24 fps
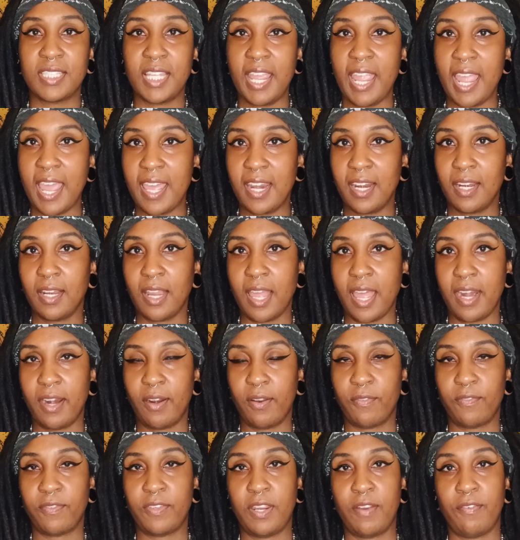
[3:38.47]
they had a lot
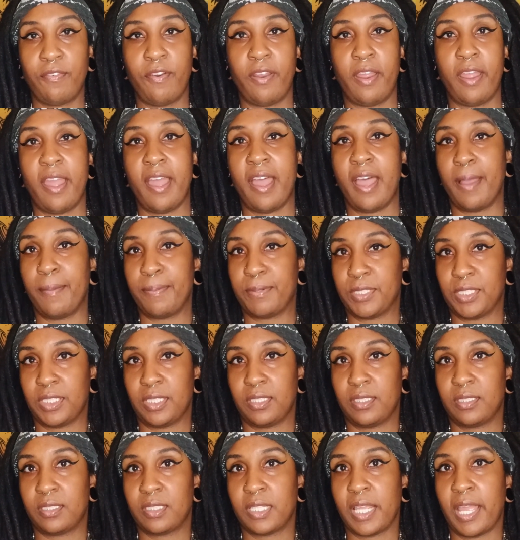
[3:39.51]
of different
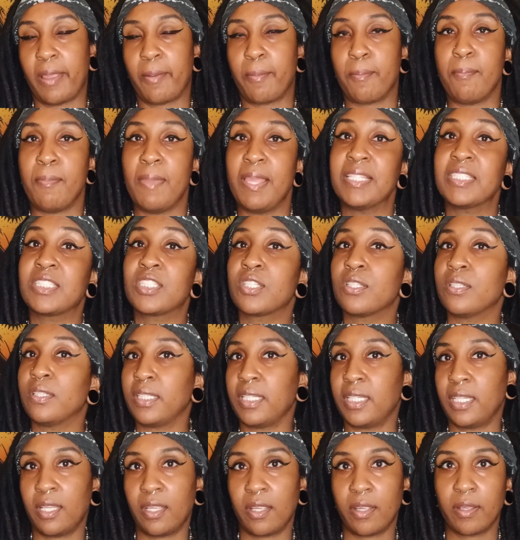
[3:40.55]
options, like
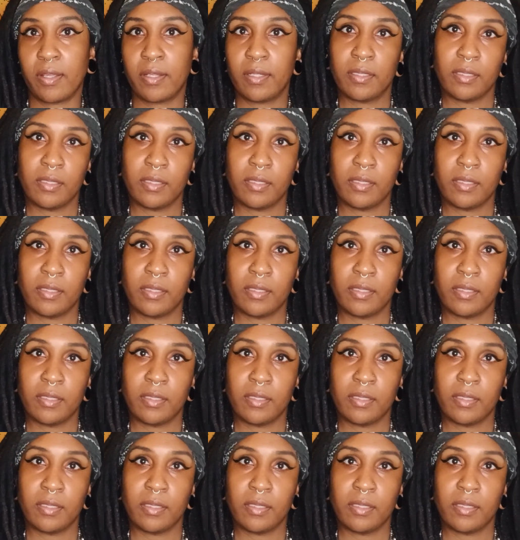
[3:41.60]
mentally,